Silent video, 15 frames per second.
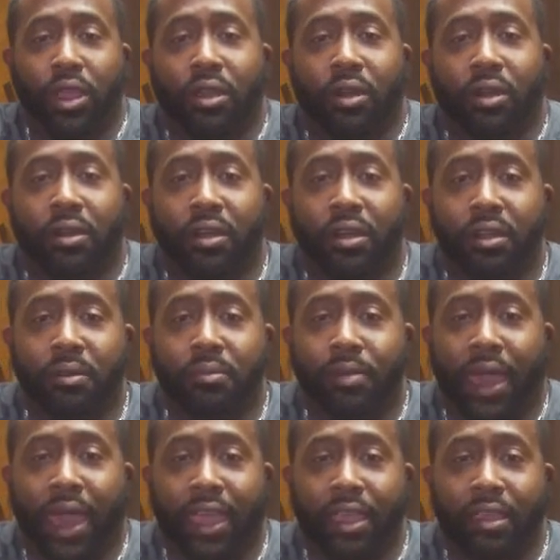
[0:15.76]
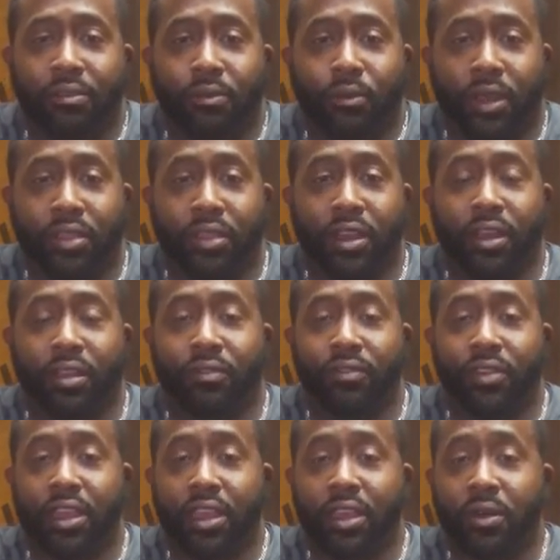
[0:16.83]
we are back with another
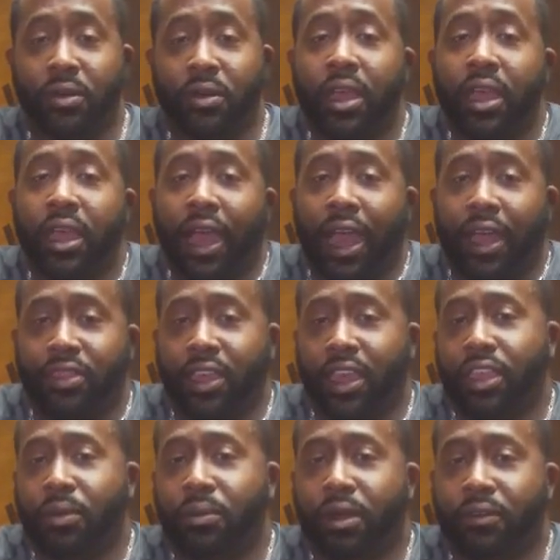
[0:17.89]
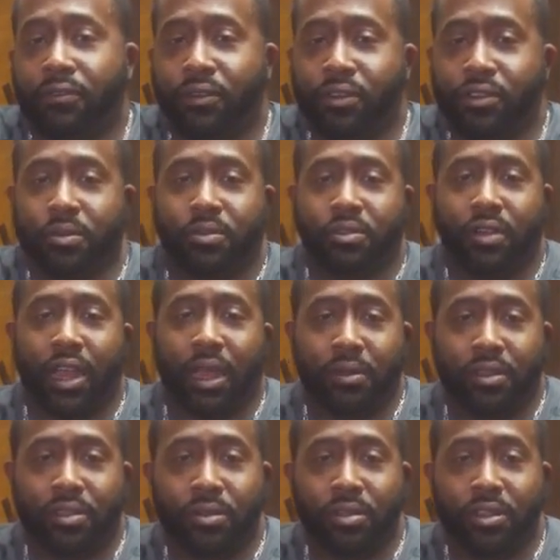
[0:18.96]
video. I thank you all for
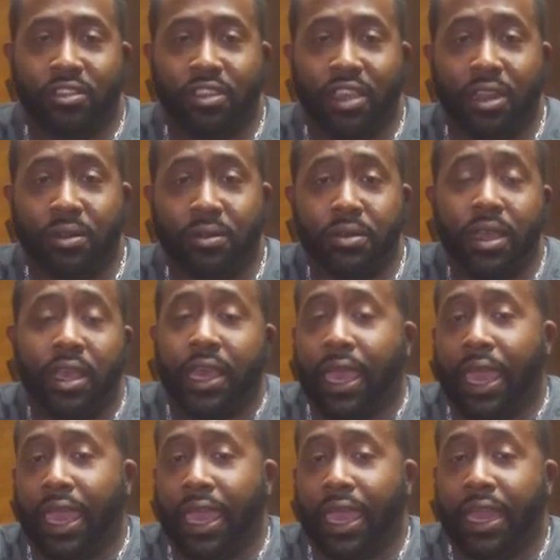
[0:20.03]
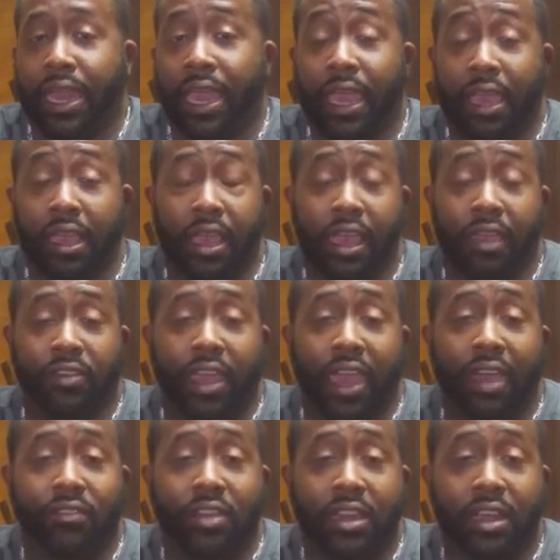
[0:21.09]
subscribing to the channel, and hey, if you
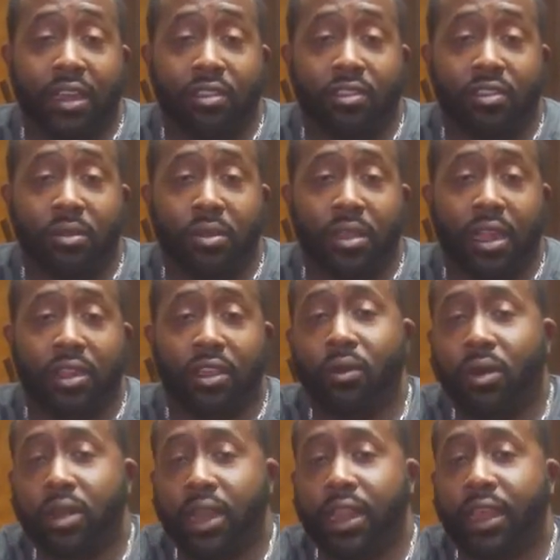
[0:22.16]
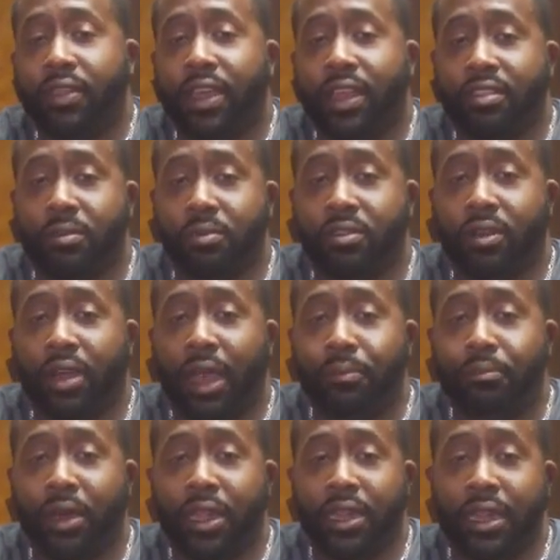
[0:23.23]
haven't done so yet, go on and hit that
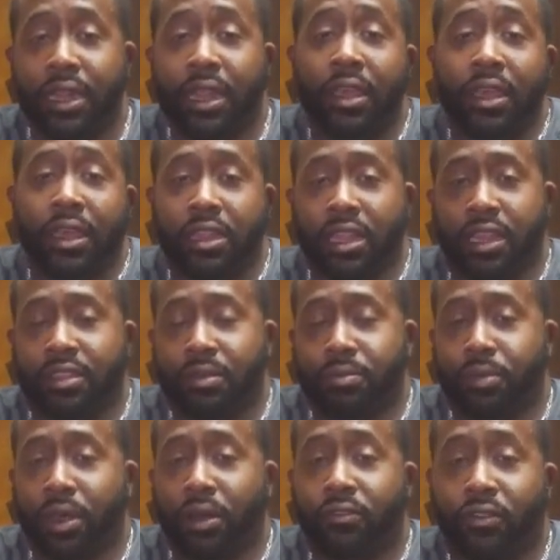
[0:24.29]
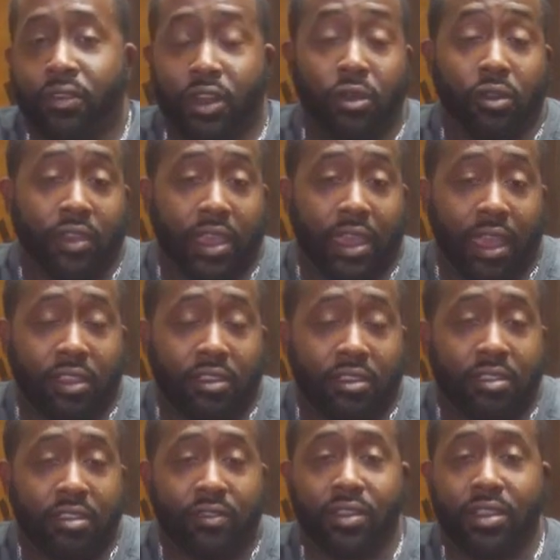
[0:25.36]
subscribe button, click the bell for
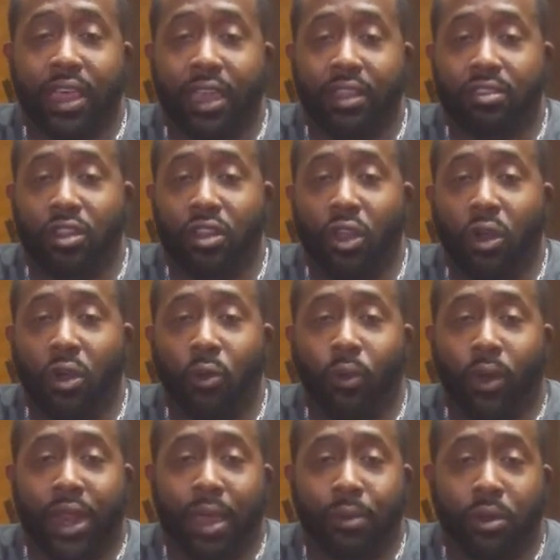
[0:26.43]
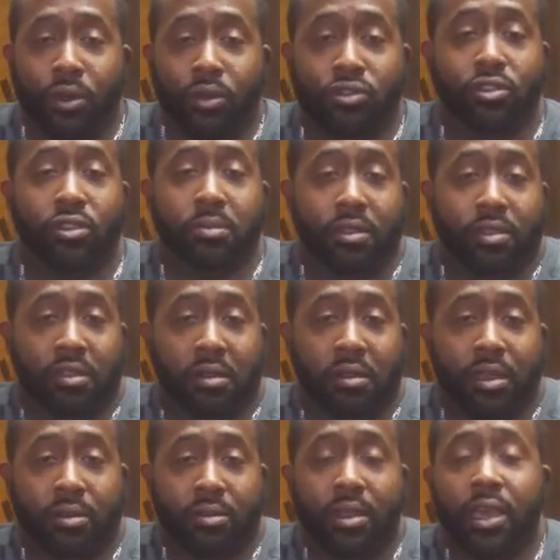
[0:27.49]
notifications if you'd like to know when I post new
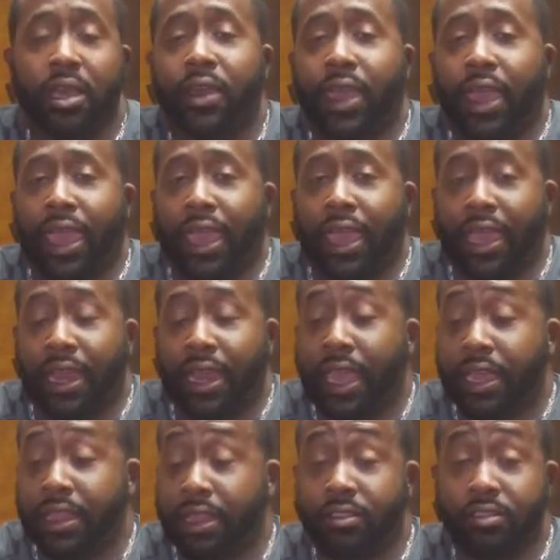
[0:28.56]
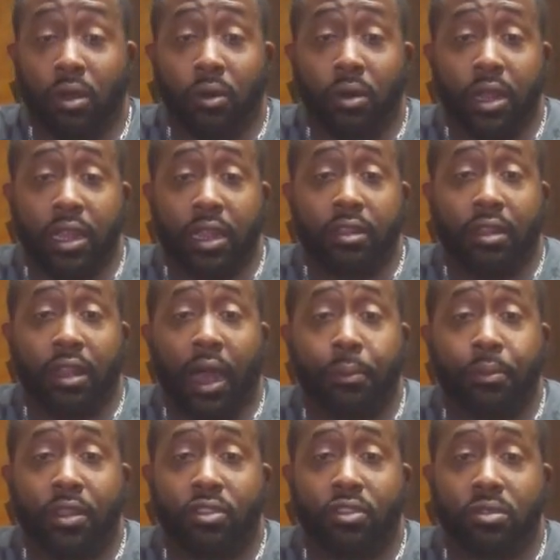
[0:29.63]
material. And hey, let's go on and
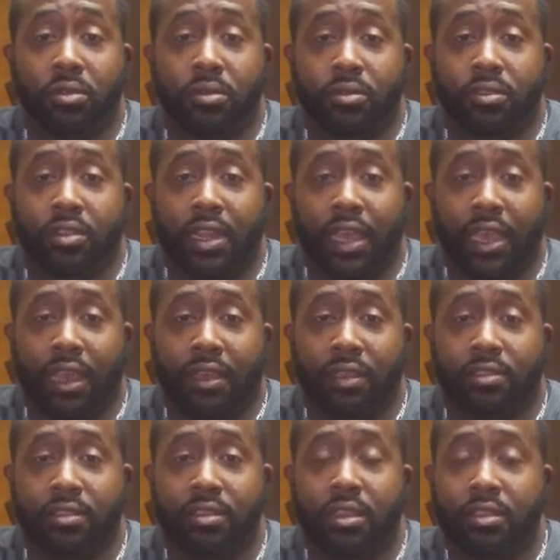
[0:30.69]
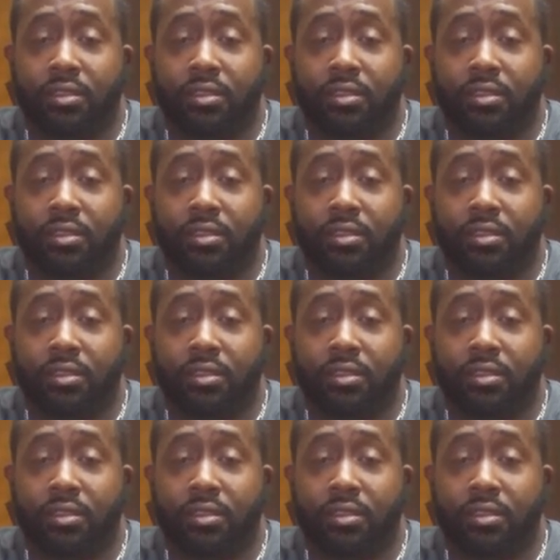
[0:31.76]
hop into today's